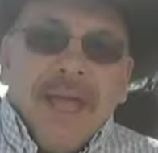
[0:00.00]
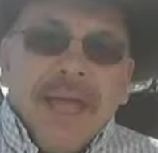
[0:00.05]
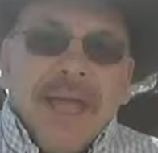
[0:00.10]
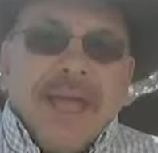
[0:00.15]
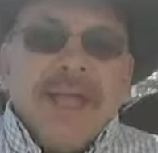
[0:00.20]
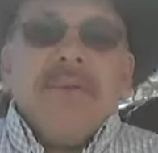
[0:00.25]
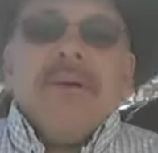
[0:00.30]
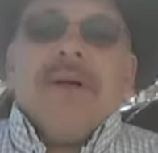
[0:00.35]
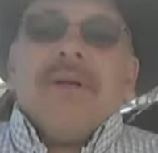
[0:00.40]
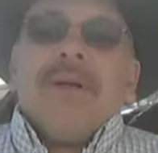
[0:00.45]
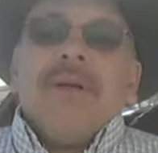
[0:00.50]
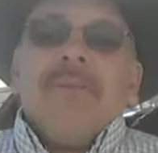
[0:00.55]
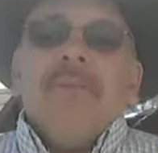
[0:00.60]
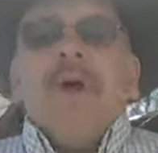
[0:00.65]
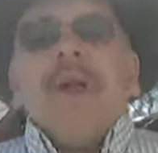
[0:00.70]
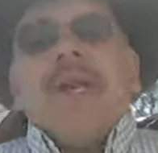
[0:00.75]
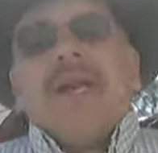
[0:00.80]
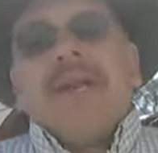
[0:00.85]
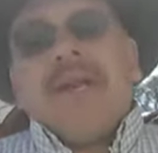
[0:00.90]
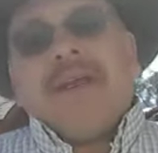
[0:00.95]
Hey, well, good
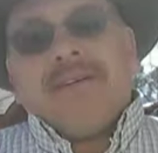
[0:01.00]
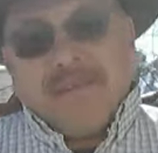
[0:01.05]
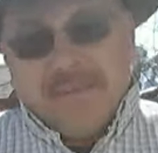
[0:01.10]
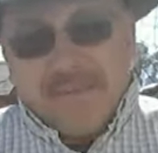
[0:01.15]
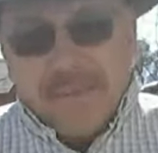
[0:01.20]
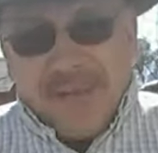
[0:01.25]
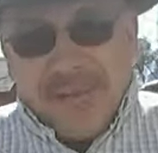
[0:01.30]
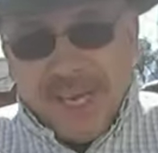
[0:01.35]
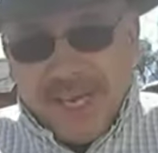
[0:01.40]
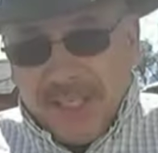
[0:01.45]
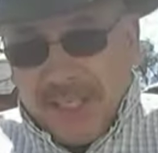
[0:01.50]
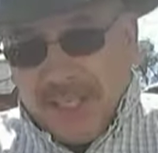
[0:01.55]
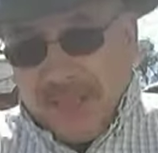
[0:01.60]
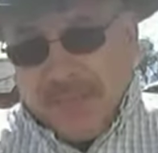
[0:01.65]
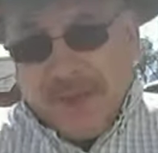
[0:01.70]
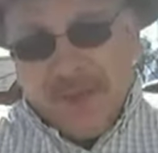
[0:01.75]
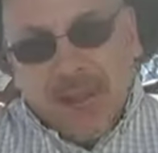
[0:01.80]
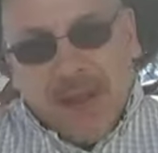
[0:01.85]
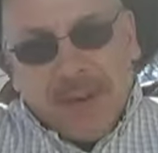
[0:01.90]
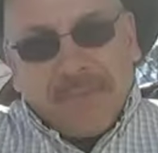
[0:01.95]
morning, everybody.
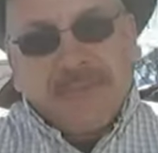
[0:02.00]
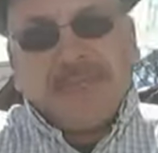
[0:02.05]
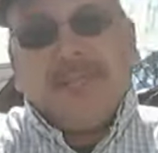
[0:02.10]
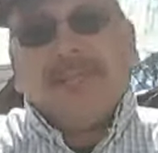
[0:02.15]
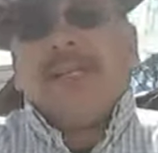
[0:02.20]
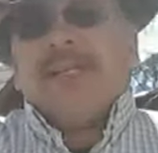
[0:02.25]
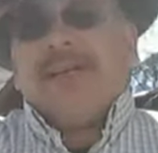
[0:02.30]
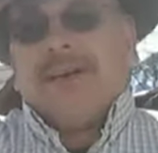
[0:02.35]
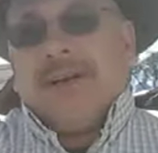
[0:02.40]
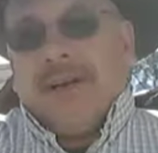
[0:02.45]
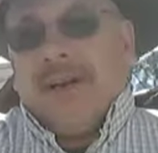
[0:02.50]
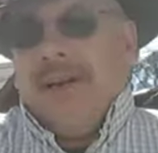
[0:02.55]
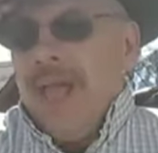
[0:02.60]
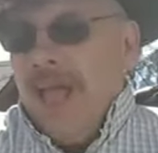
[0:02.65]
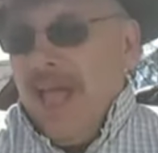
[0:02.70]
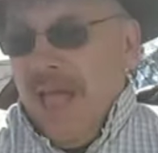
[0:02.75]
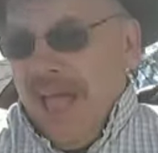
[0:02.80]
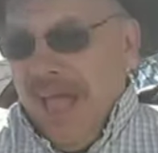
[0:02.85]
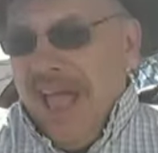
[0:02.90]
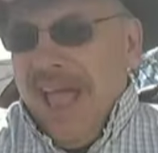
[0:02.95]
Jim Compton here.
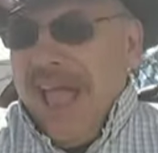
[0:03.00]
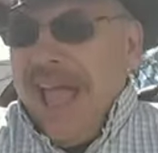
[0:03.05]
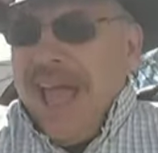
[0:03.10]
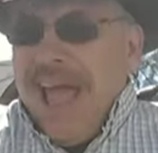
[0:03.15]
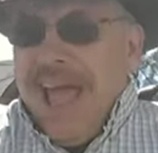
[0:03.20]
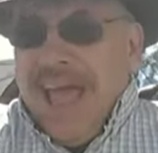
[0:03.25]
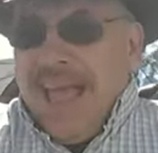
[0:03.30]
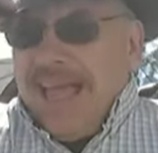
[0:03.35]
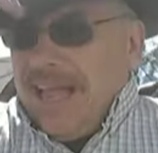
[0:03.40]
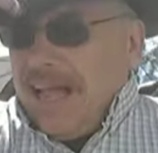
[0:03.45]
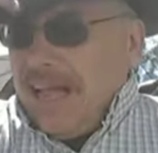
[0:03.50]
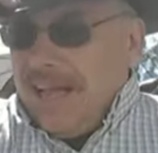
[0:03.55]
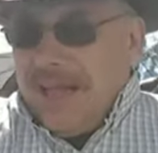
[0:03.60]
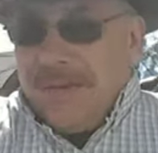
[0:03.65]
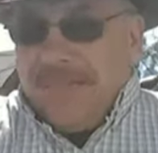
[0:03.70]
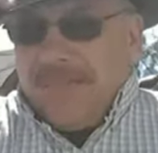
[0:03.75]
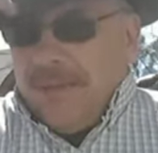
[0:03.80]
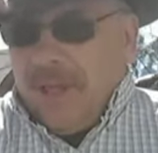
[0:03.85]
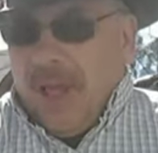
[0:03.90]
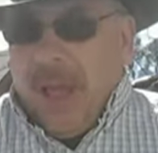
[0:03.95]
Hey,
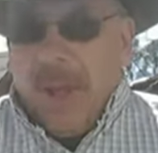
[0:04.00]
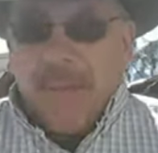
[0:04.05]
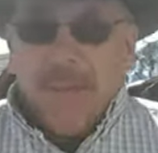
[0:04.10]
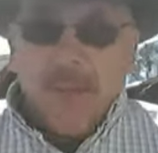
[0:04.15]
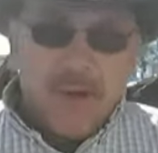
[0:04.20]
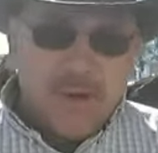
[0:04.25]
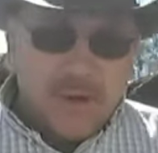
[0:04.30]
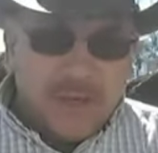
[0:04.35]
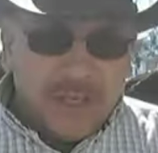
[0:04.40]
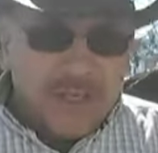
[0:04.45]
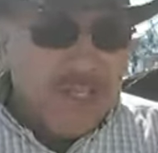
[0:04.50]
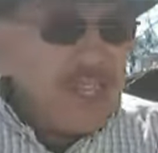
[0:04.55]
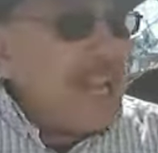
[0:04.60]
um, I'm on the